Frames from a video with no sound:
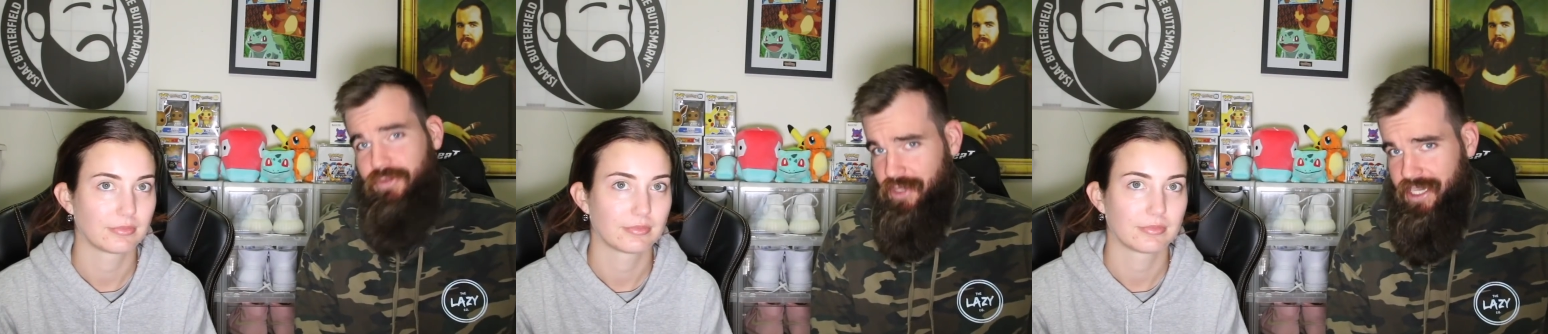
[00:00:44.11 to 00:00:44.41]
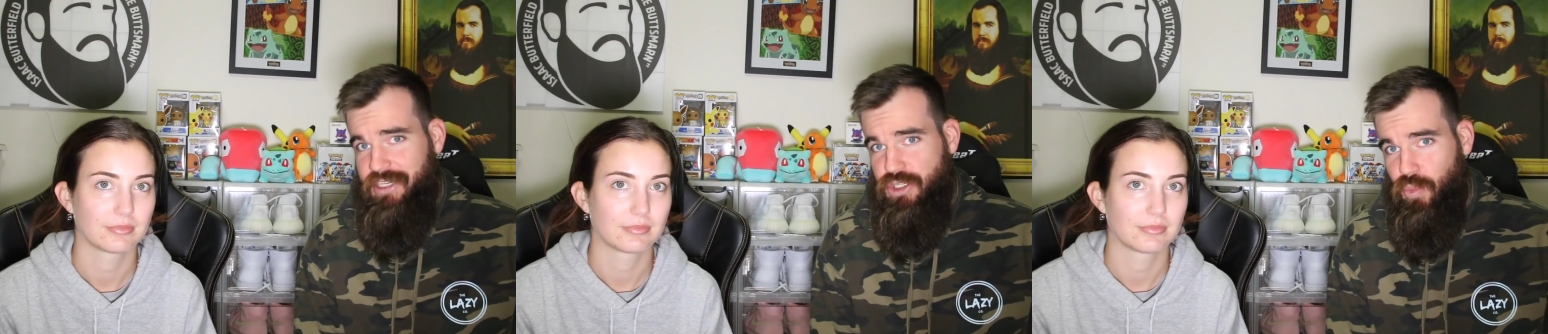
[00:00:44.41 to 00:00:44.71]
Speaker 1: of
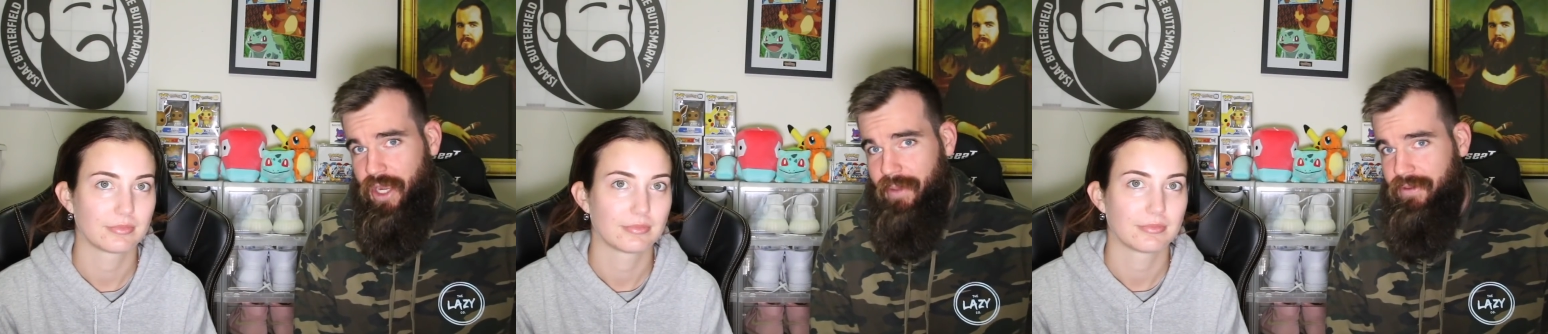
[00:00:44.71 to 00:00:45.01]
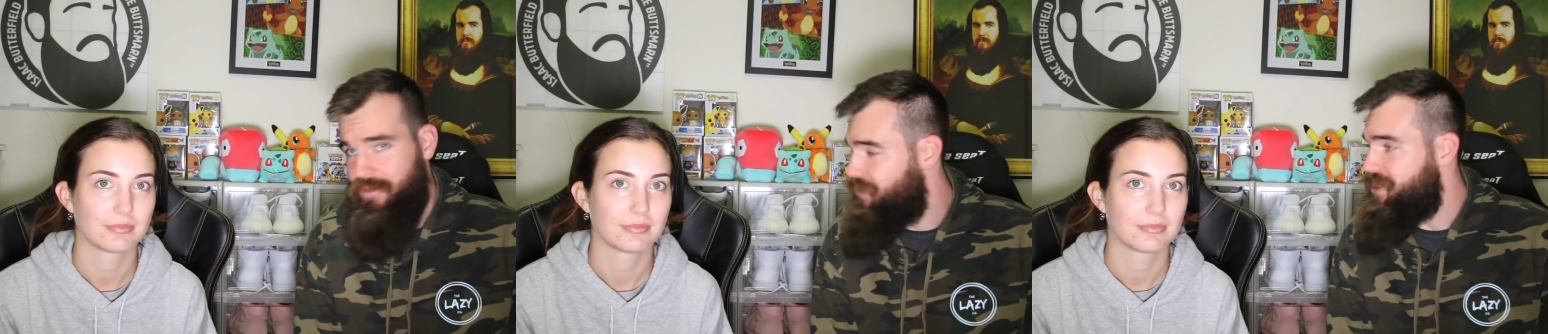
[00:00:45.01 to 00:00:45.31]
the interweb
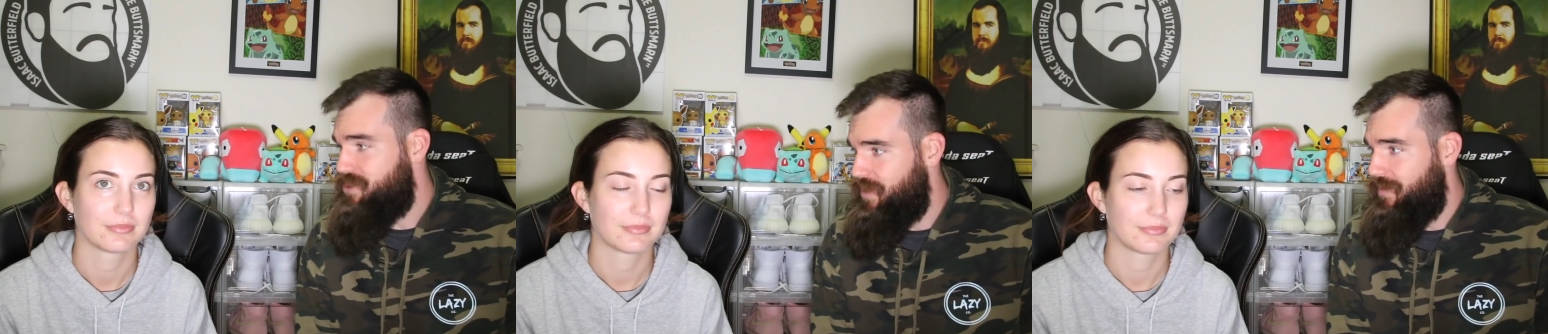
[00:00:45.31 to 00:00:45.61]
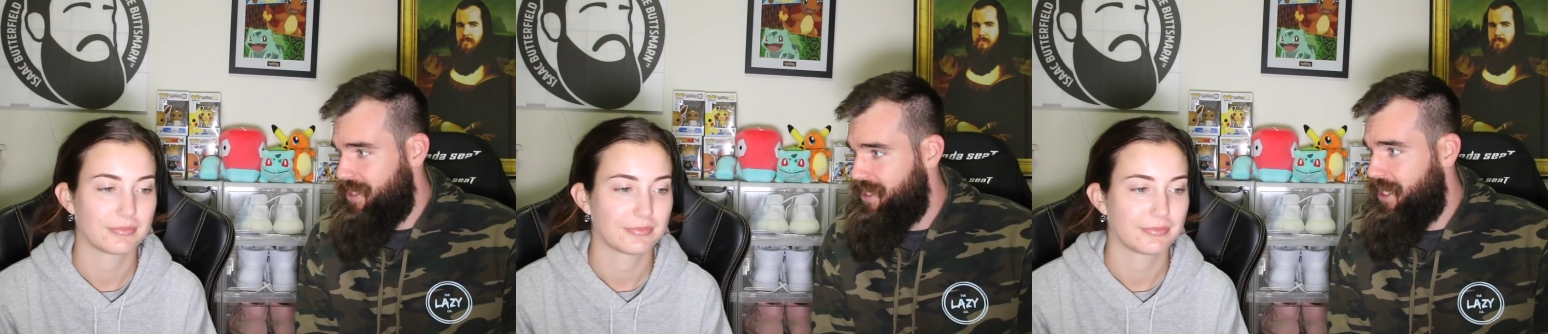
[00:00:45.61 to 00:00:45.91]
this
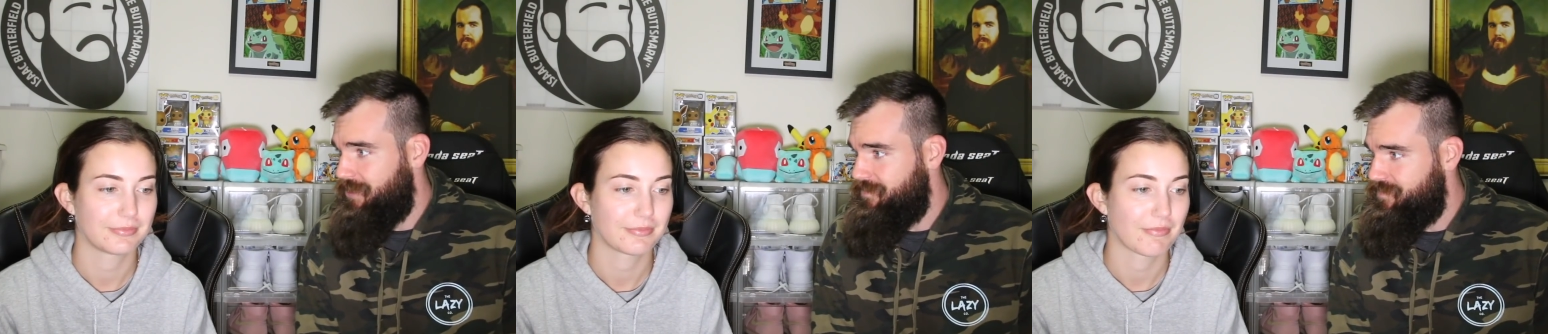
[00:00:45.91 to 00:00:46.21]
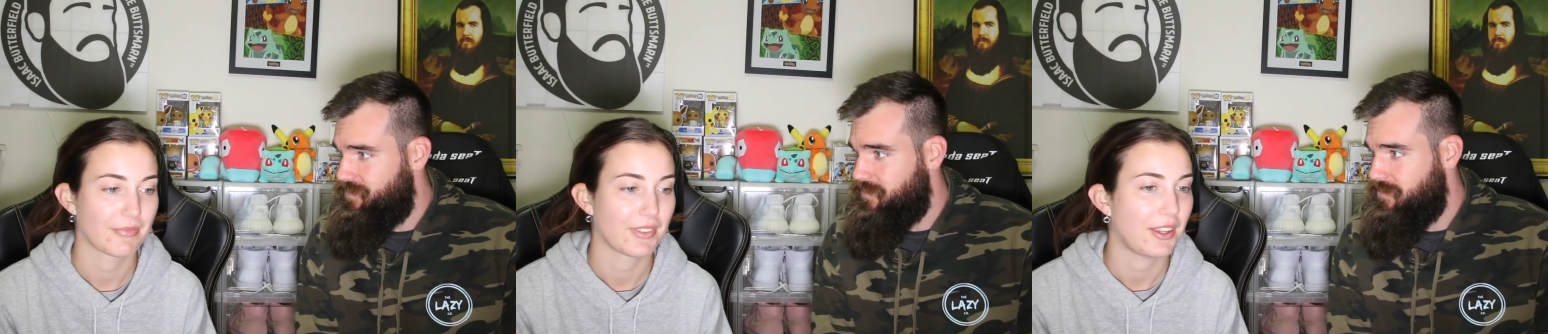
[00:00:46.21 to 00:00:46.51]
very day?
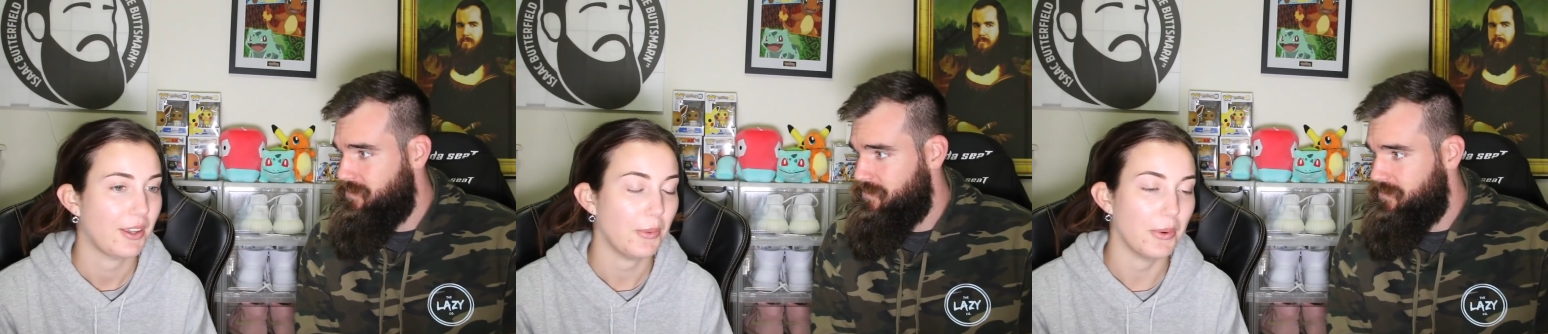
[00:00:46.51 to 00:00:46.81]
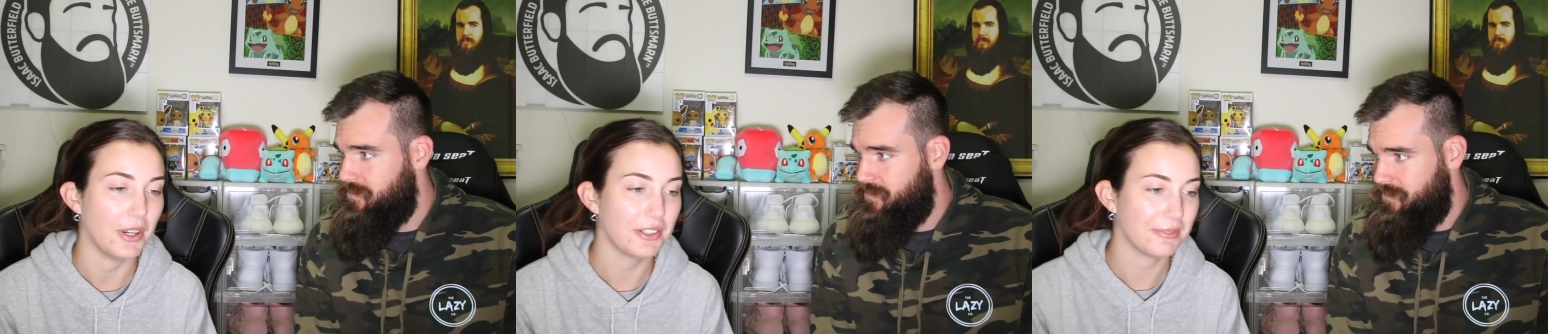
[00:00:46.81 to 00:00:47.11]

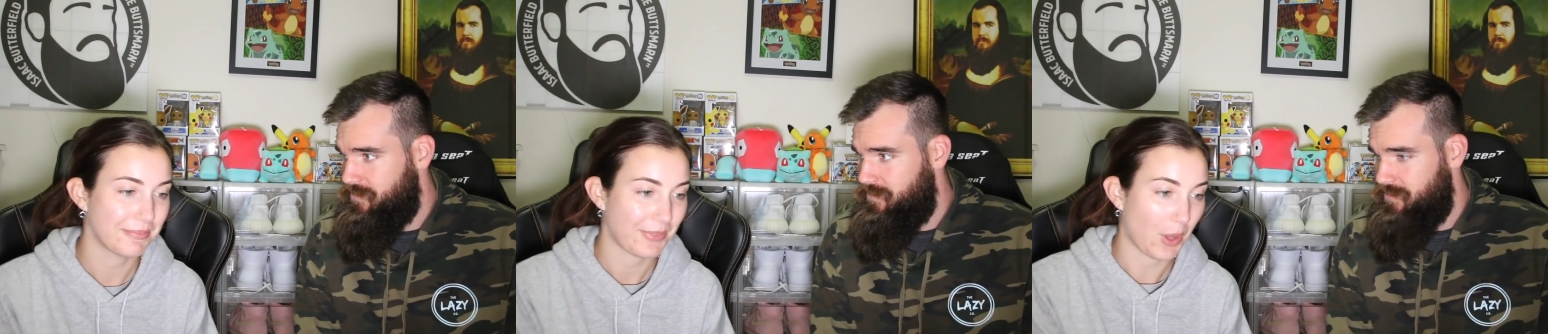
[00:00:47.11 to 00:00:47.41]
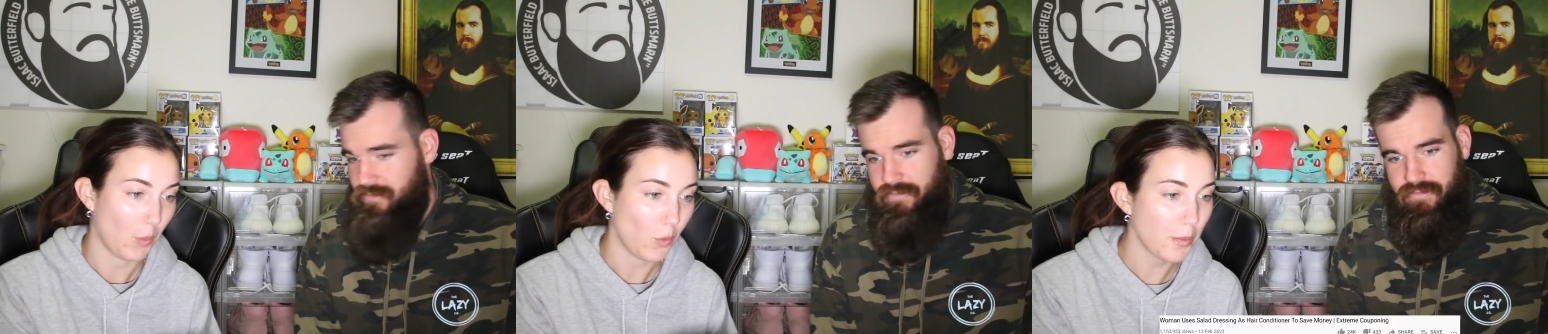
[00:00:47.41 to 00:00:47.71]
Speaker 2: Well,
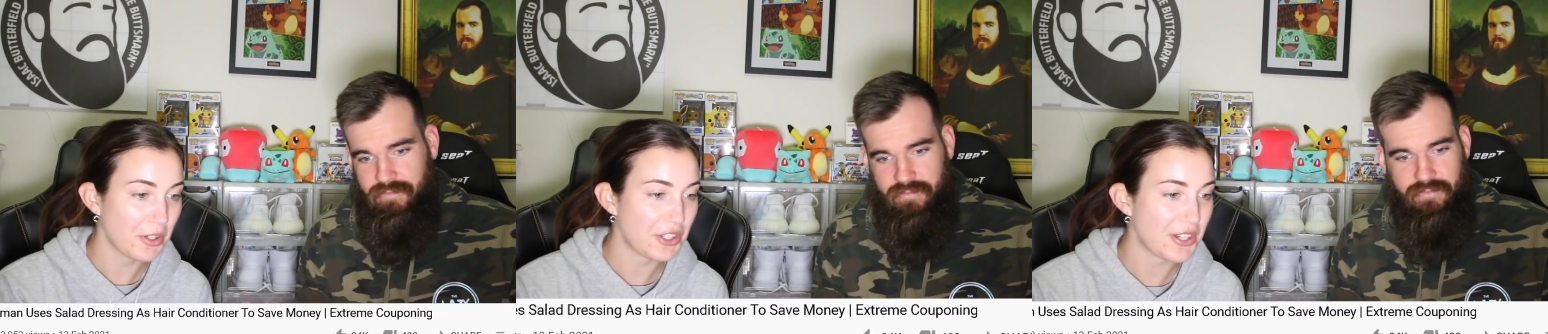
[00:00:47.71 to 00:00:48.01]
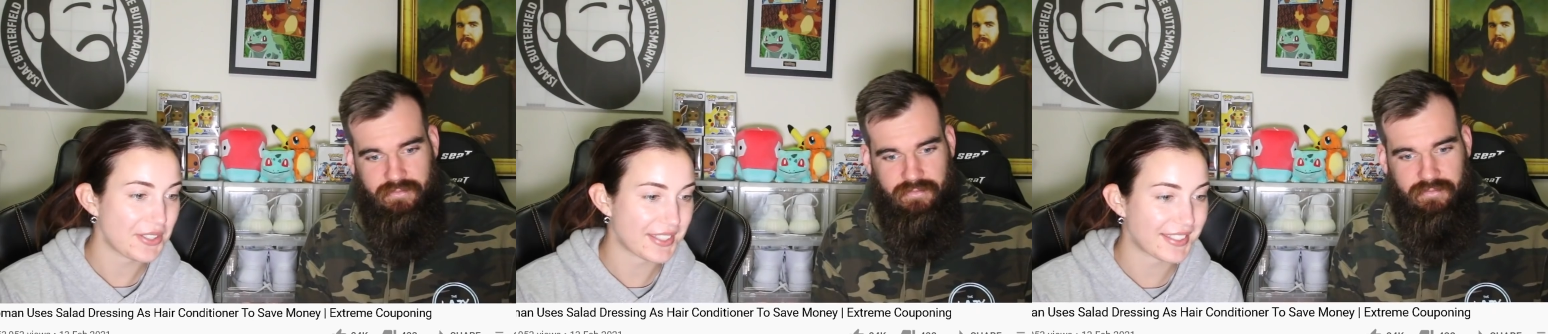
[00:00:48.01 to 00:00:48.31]
woman
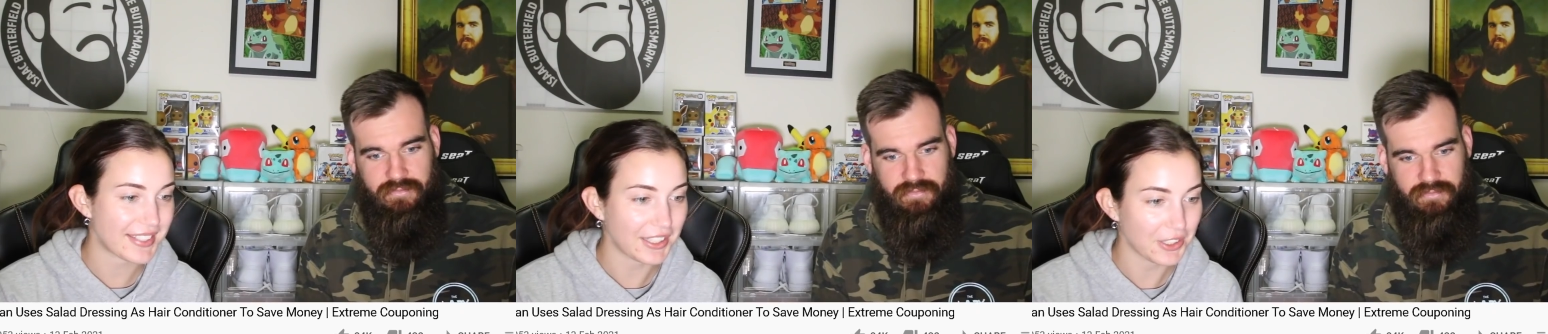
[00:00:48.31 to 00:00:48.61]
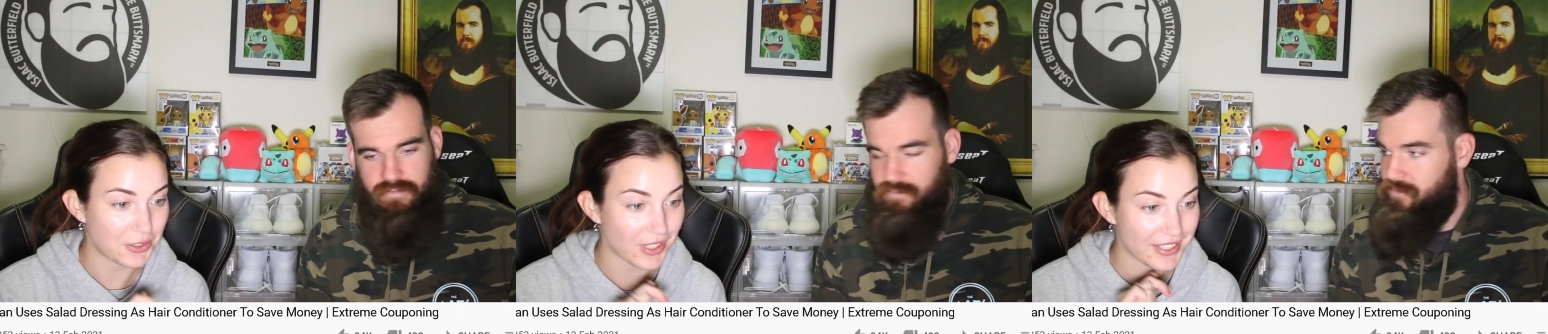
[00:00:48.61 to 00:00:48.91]
uses
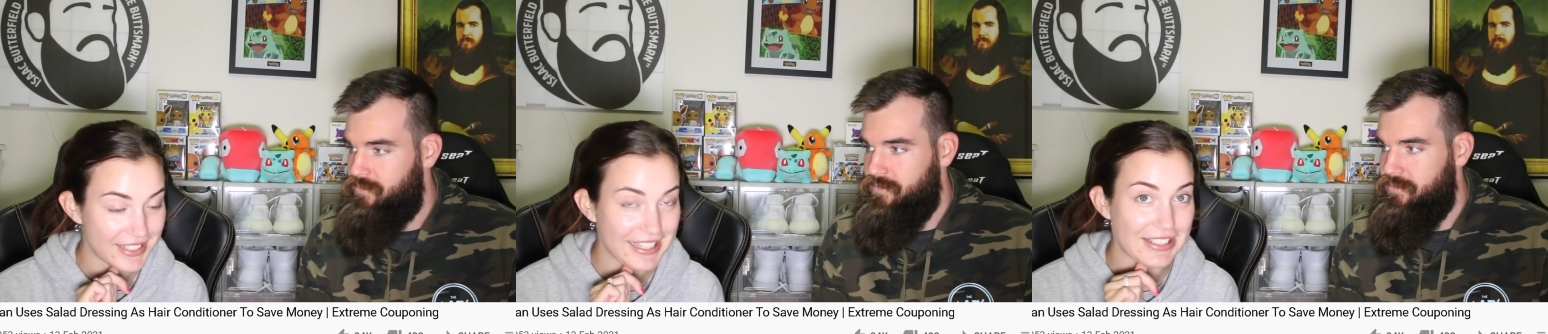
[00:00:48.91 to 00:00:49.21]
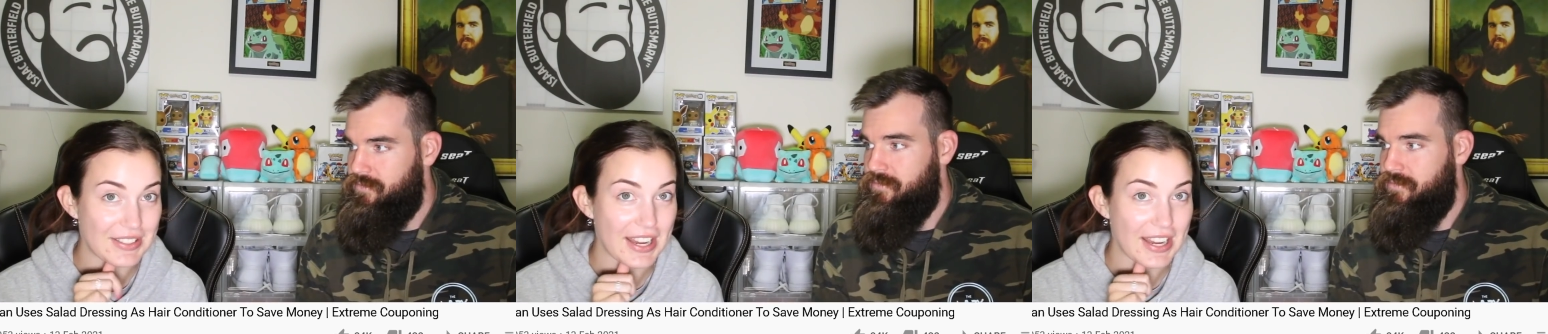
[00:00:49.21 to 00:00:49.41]
salad dressing as